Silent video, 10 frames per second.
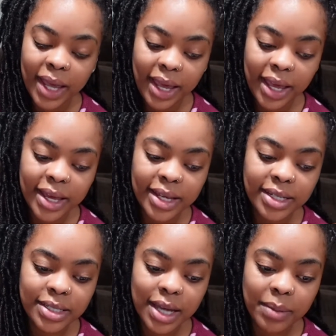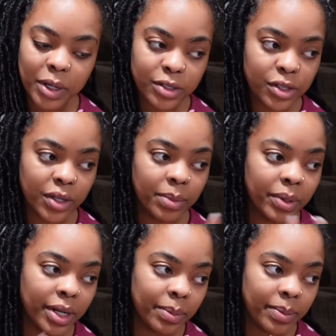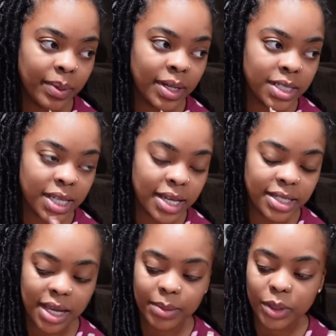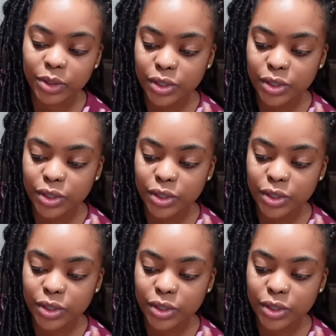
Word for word: and I'm also going to put up a side table.